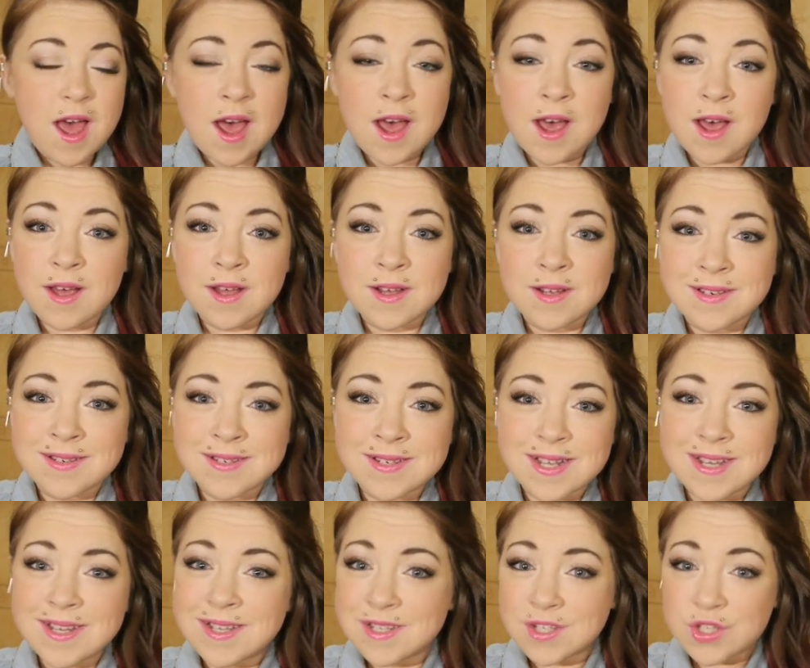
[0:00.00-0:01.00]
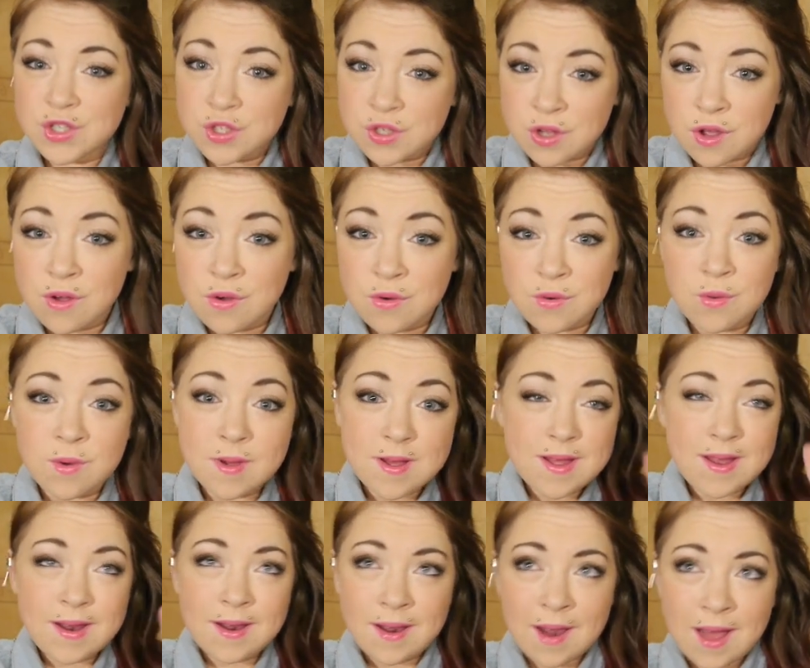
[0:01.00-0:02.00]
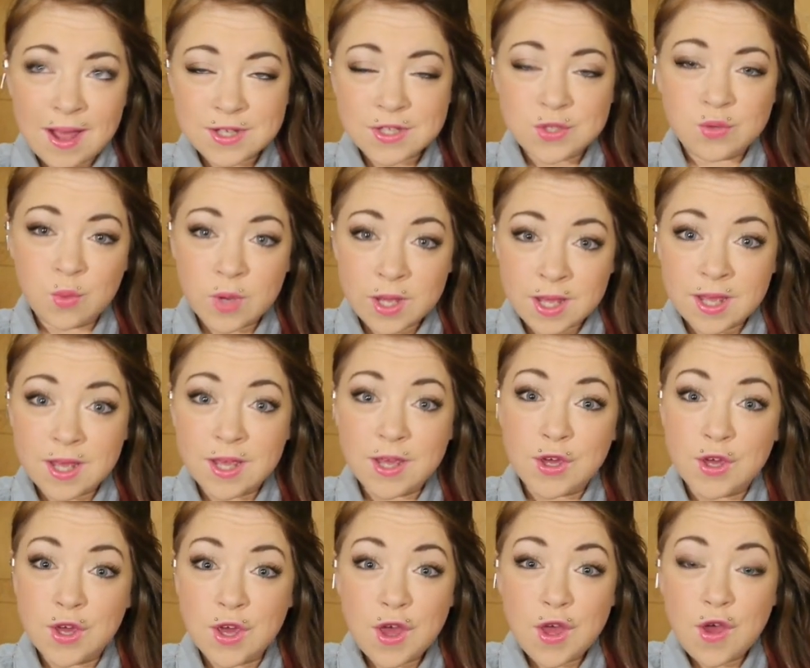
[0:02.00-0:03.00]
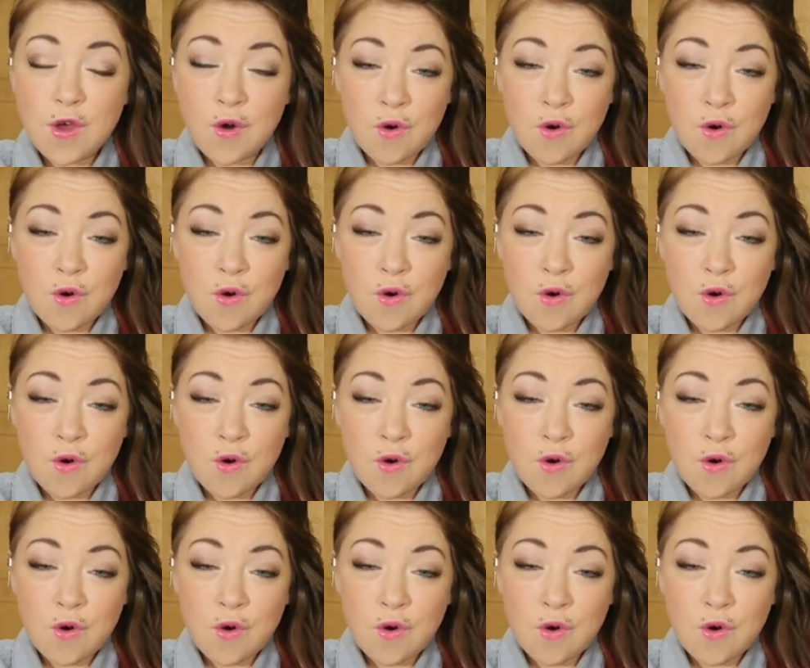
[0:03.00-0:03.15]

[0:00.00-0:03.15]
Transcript: and it's so last week